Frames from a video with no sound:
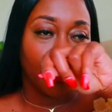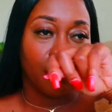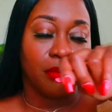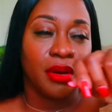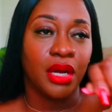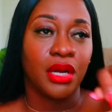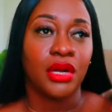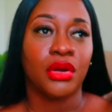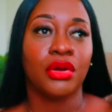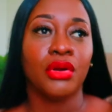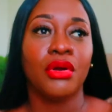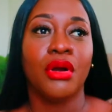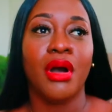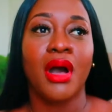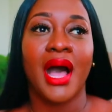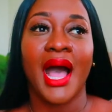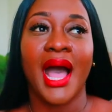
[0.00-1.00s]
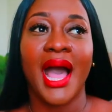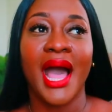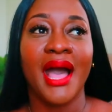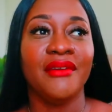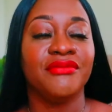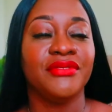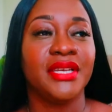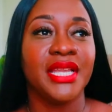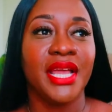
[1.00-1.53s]
but girl
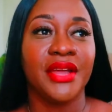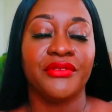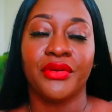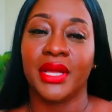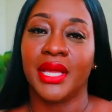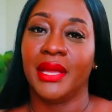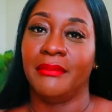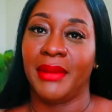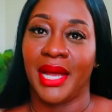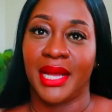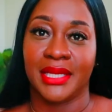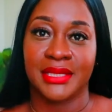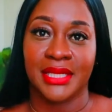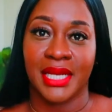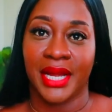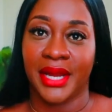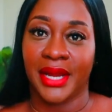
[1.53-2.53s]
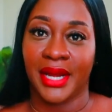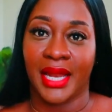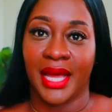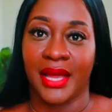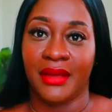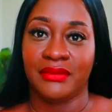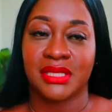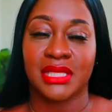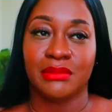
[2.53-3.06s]
i've never in my entire
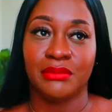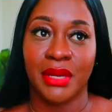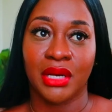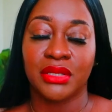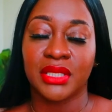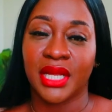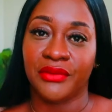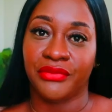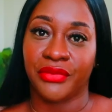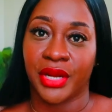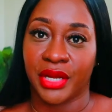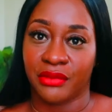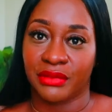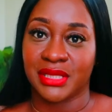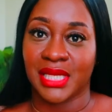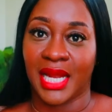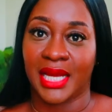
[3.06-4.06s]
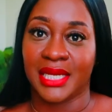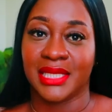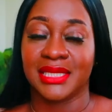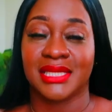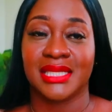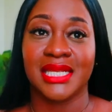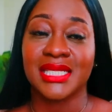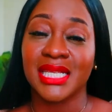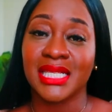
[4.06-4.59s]
life smelled a fragrance like
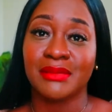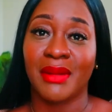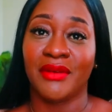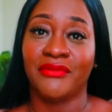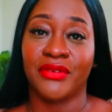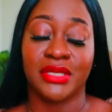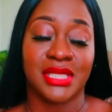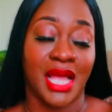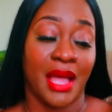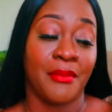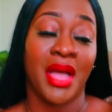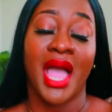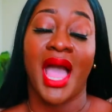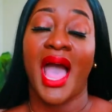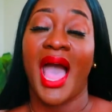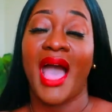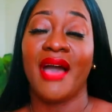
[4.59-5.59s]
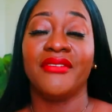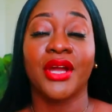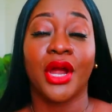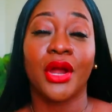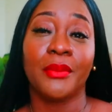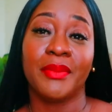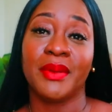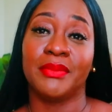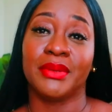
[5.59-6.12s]
this this is my first time i've
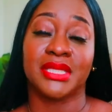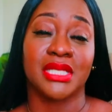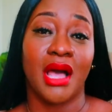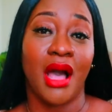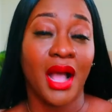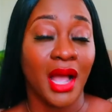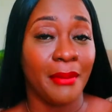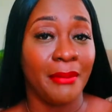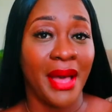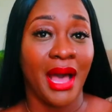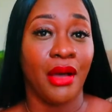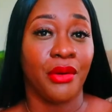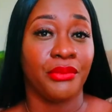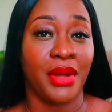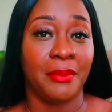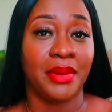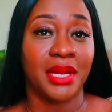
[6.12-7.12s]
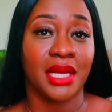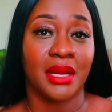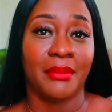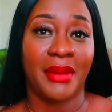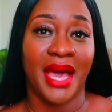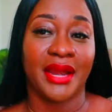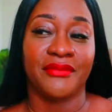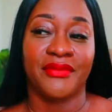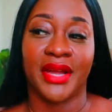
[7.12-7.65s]
heard people talk about replica
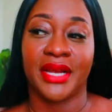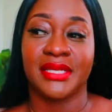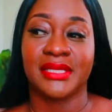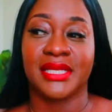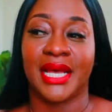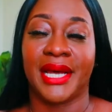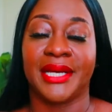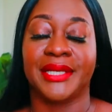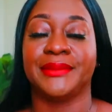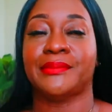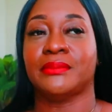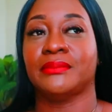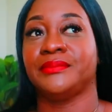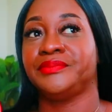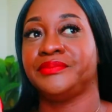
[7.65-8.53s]
by the fireside